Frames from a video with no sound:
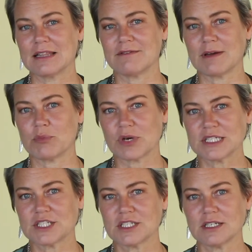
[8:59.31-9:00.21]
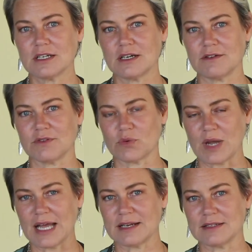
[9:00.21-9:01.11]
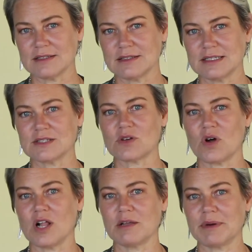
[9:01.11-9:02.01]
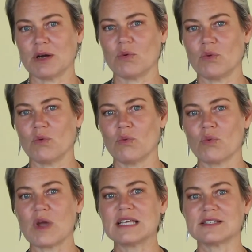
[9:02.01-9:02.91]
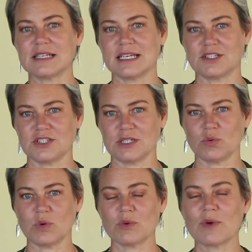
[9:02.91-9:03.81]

The vibration of the rattle is all about resonation and what